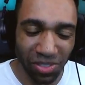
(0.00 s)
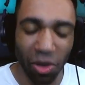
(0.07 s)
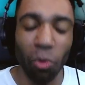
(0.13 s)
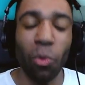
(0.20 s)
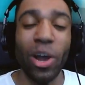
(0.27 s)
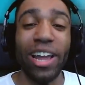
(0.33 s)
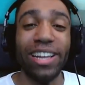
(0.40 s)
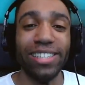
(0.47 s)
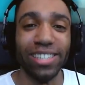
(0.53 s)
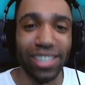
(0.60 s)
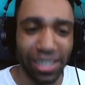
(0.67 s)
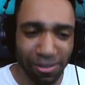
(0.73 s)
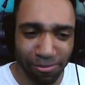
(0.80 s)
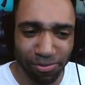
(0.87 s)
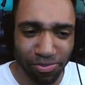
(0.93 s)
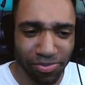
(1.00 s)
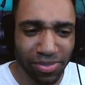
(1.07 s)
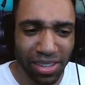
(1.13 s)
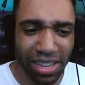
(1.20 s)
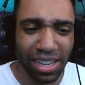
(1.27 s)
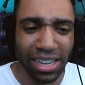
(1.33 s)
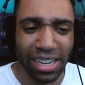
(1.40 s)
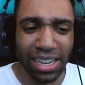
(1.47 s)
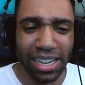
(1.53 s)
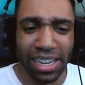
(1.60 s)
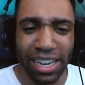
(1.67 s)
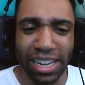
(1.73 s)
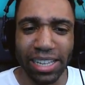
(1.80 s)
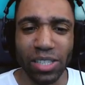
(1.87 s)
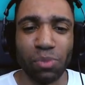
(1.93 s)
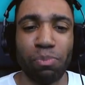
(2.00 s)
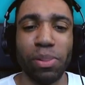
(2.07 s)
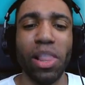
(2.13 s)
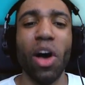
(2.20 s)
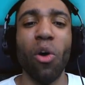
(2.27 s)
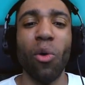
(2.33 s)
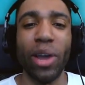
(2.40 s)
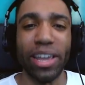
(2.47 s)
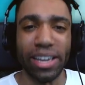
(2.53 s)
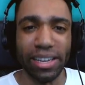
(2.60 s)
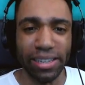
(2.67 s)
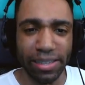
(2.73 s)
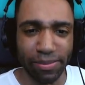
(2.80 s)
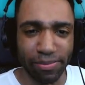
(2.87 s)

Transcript: The wind. It is blowing.